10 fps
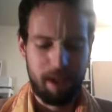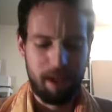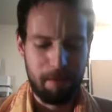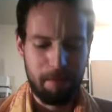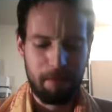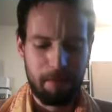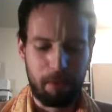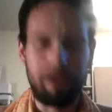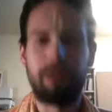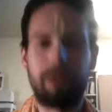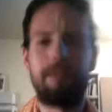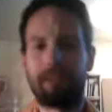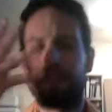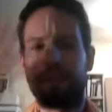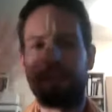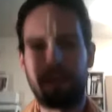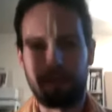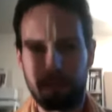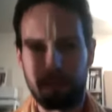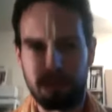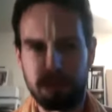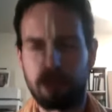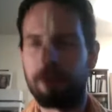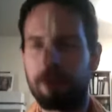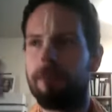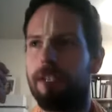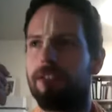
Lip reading: the real reason he's coming in the form of a boar